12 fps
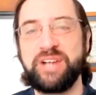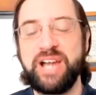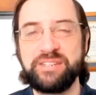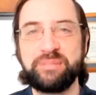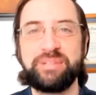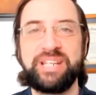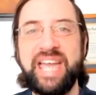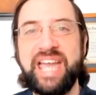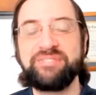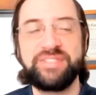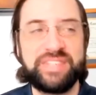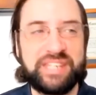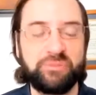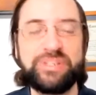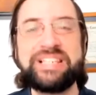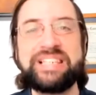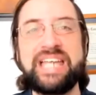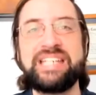on their behalf and then
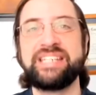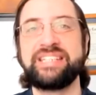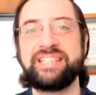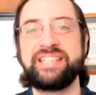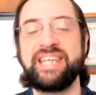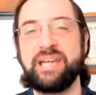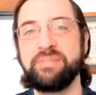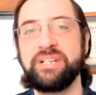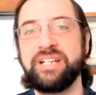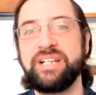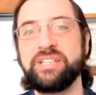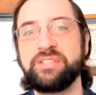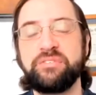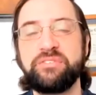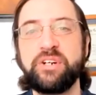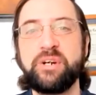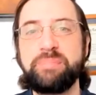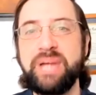relend it to them. So if
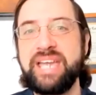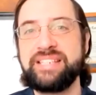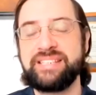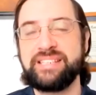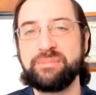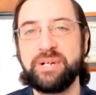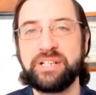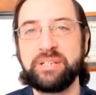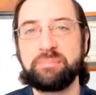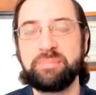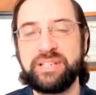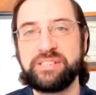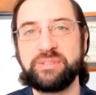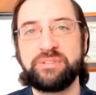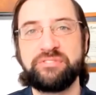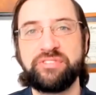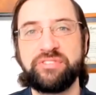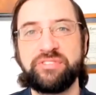there are banks in the marketplace who are
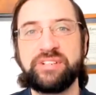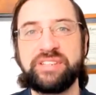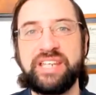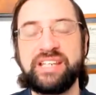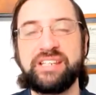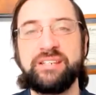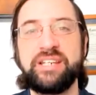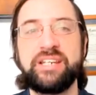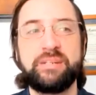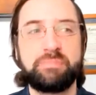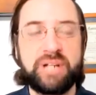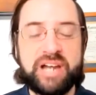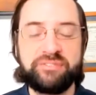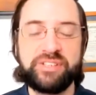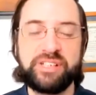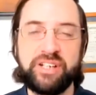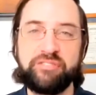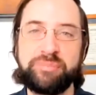figuring they can profit
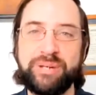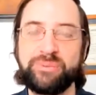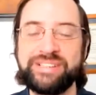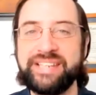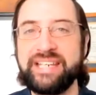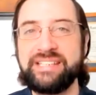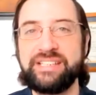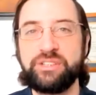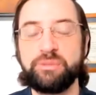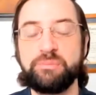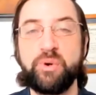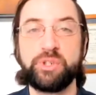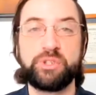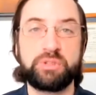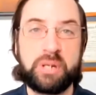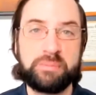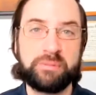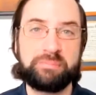enough by relending to more
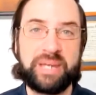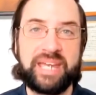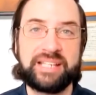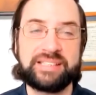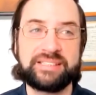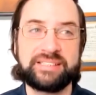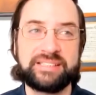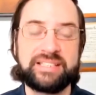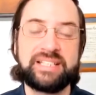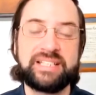troubled banks,